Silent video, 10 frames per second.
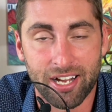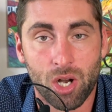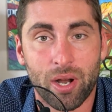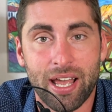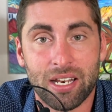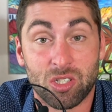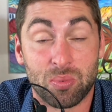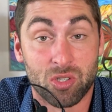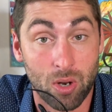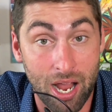Go ahead and
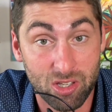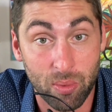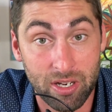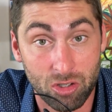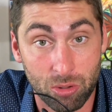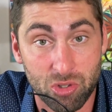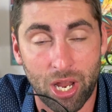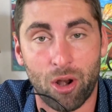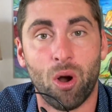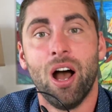subscribe to my YouTube
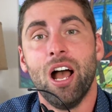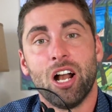channel.